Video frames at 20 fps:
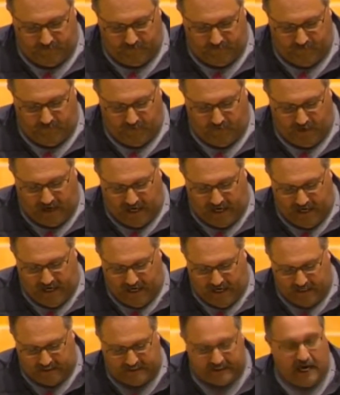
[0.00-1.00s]

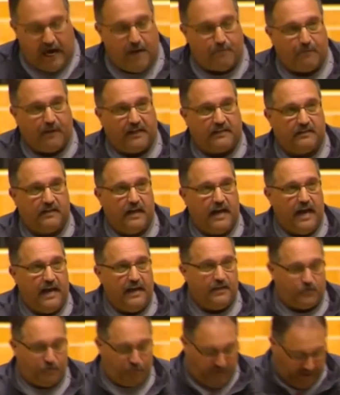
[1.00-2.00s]
my topic today
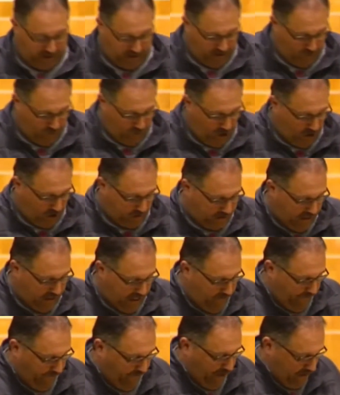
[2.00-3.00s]
is pick and roll
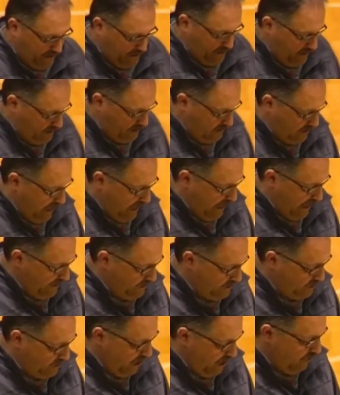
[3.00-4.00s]
defense, it
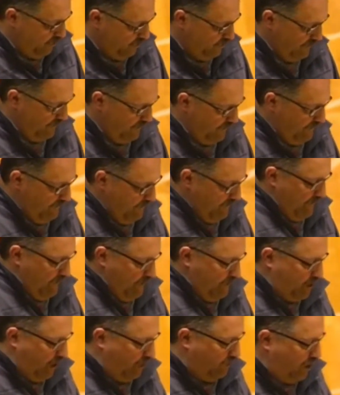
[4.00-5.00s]
says. So
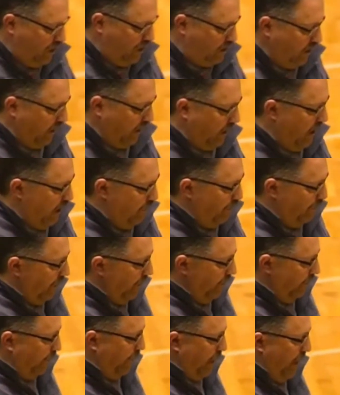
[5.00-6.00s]
just a couple
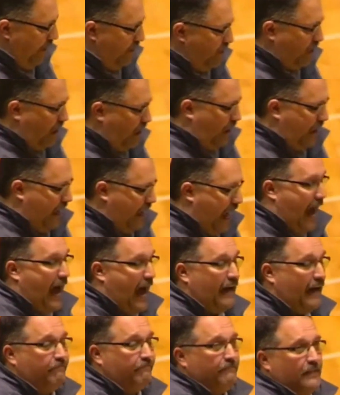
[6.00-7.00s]
of things on
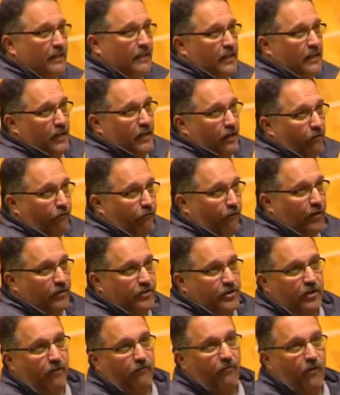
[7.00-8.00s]
that.
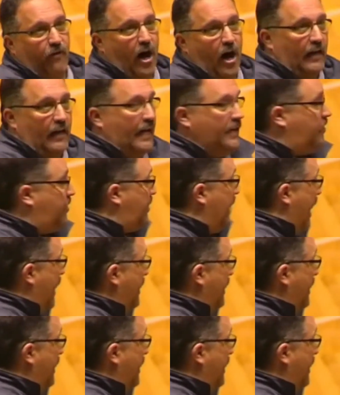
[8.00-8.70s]
First of all, I said